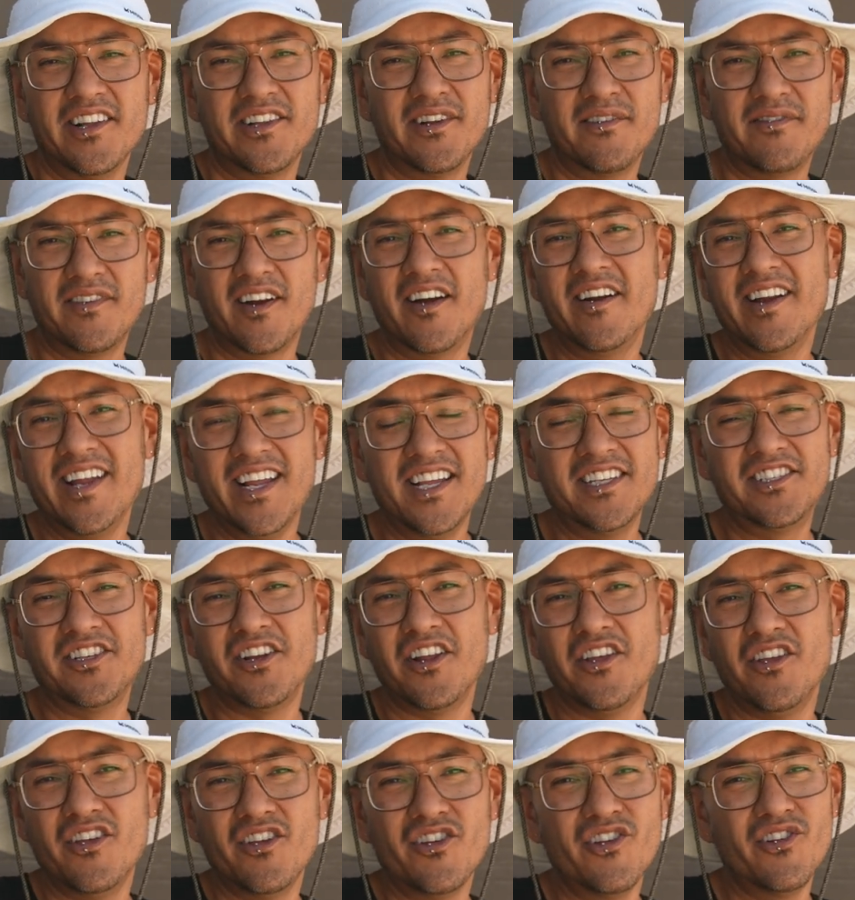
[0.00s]
They're very easy to
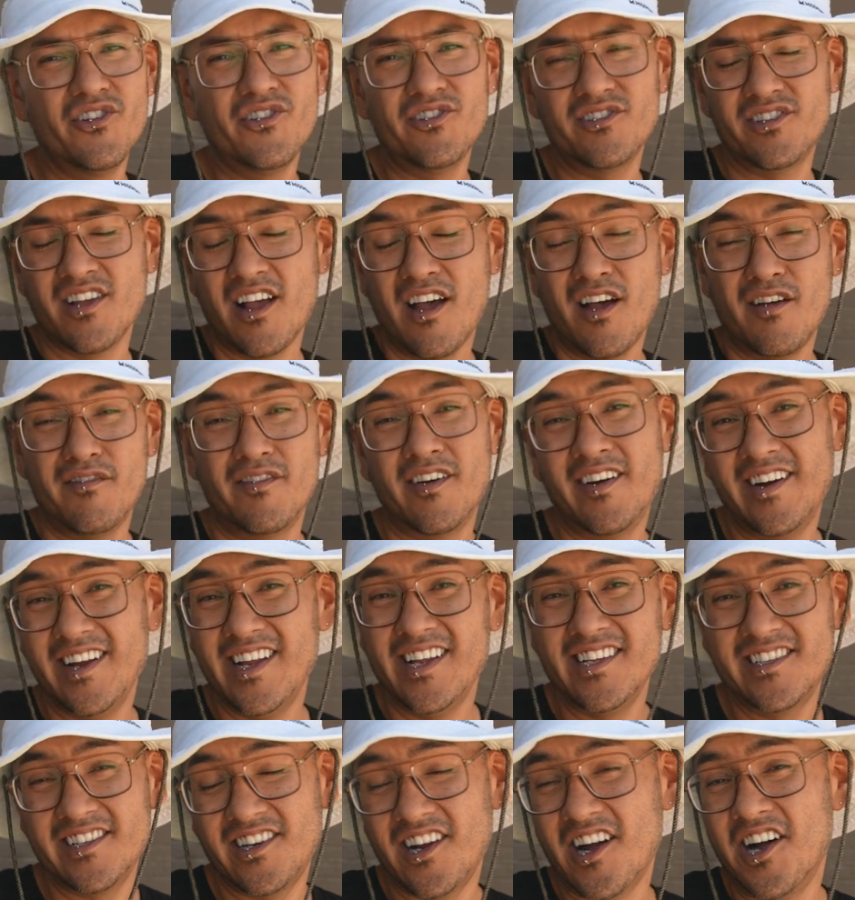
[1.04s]
use, very
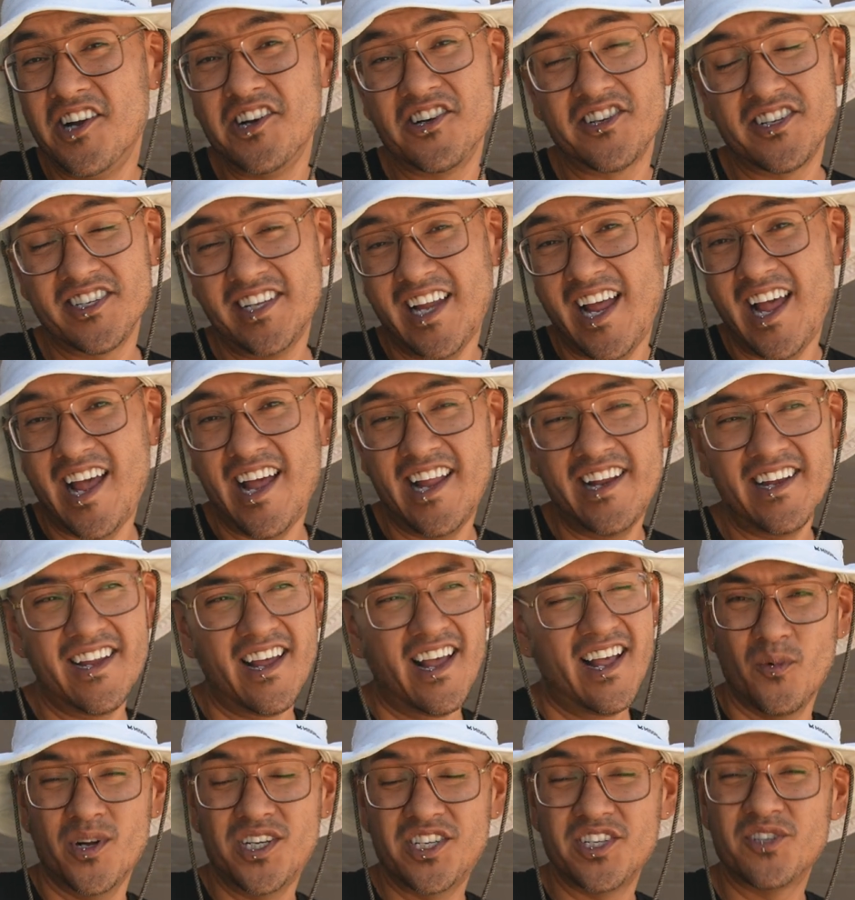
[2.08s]
easy to understand,
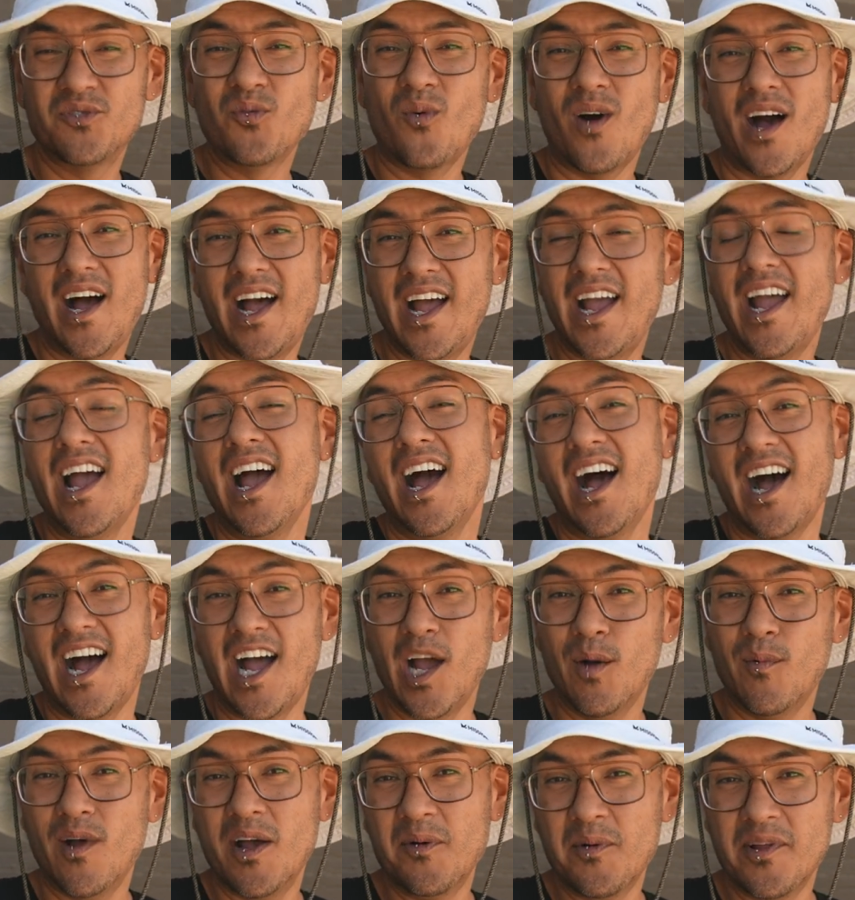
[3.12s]
which is why I
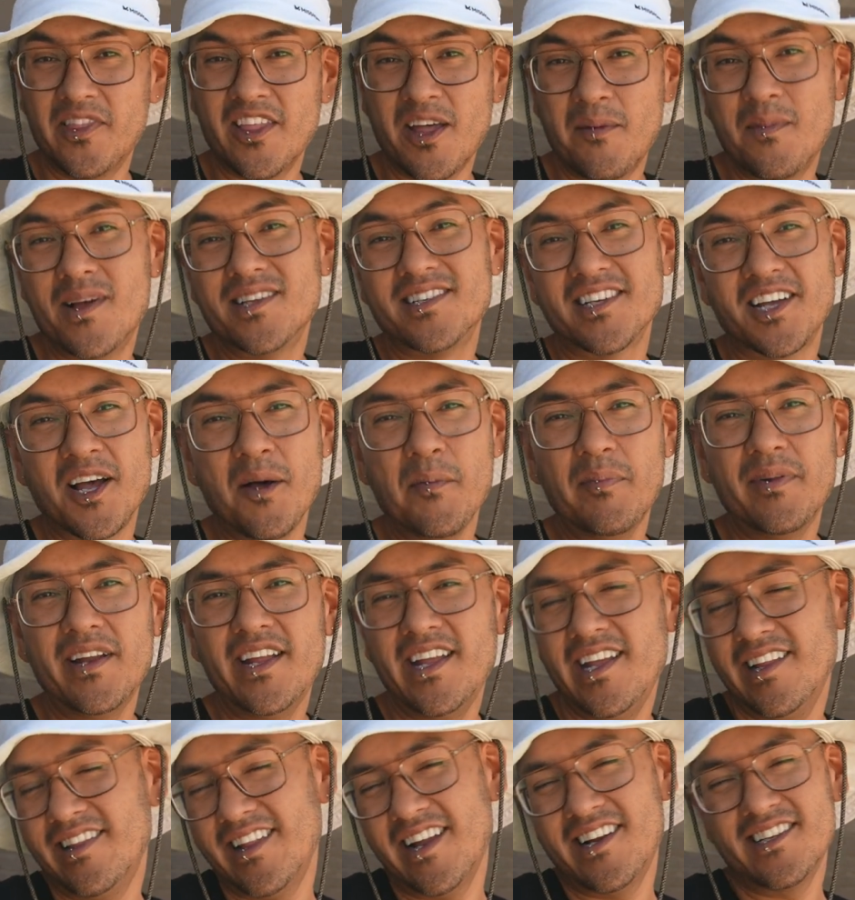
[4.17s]
went with them as a
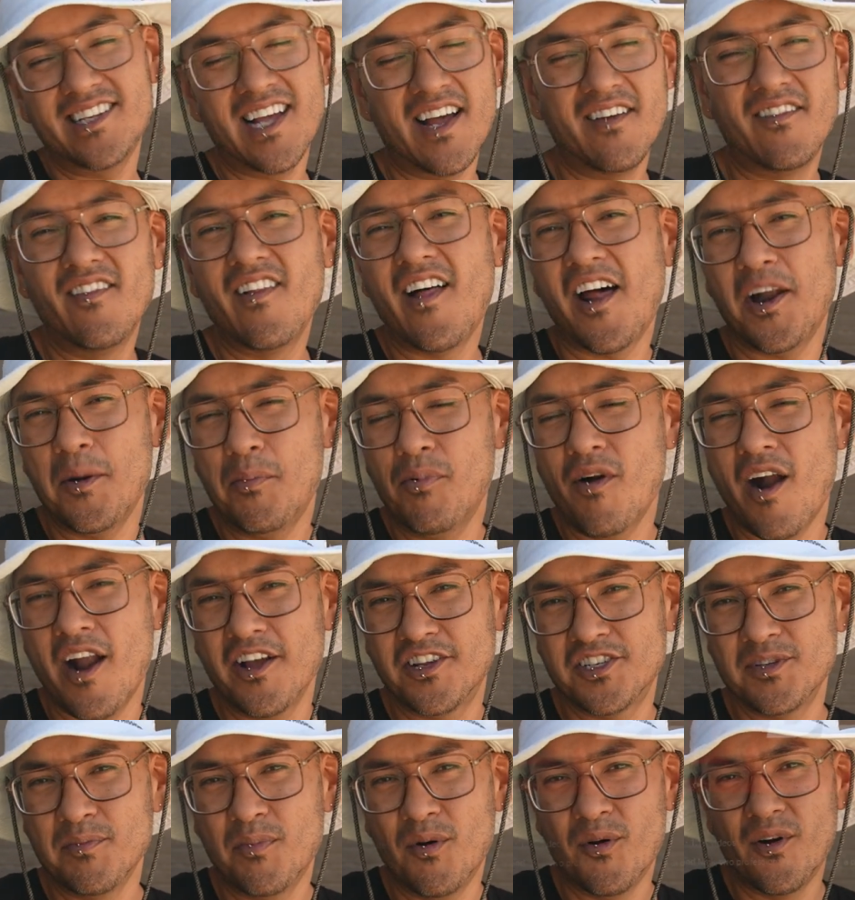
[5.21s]
company. They just have a lot of product
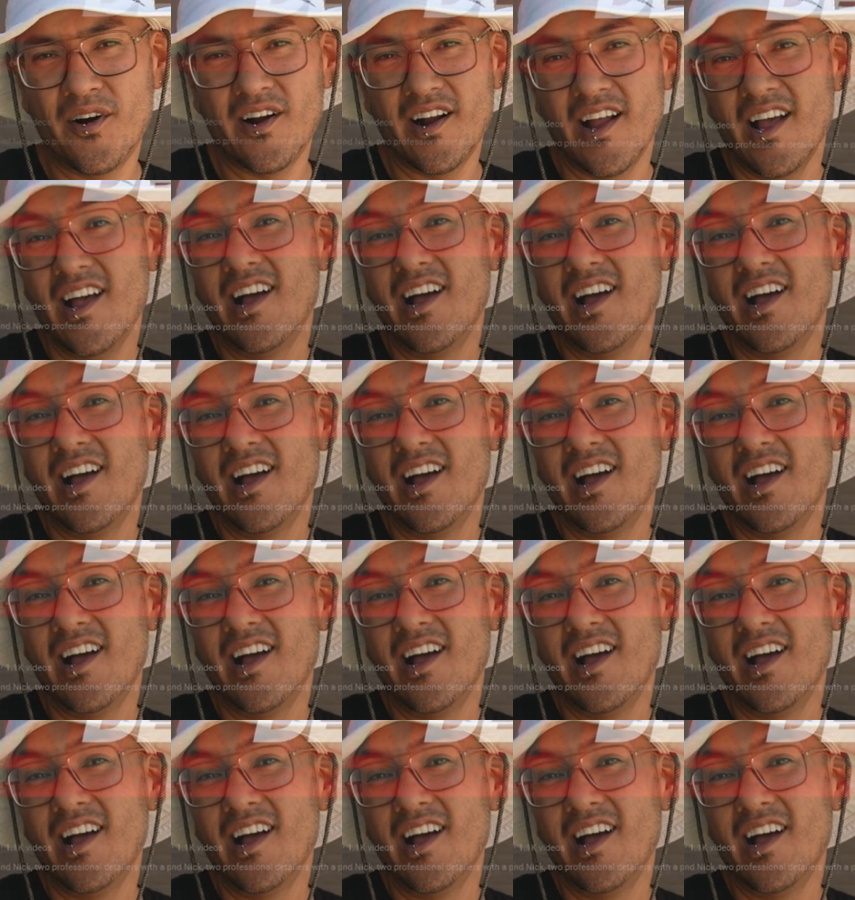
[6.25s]
support,